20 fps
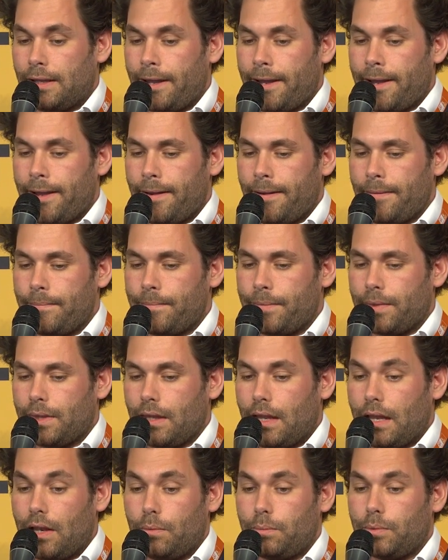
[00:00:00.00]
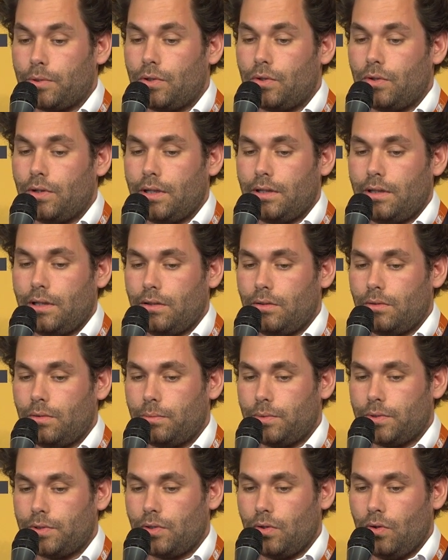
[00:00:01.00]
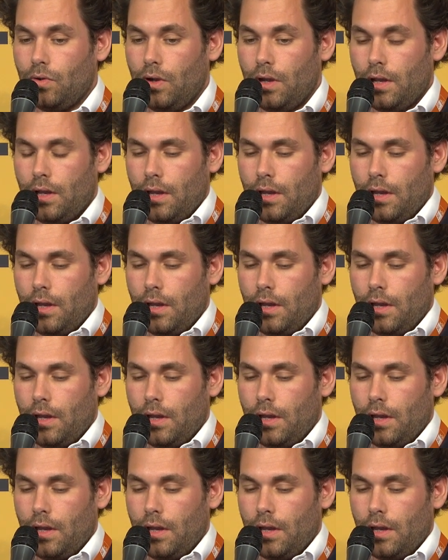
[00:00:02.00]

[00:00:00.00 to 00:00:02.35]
an opportunity to pursue.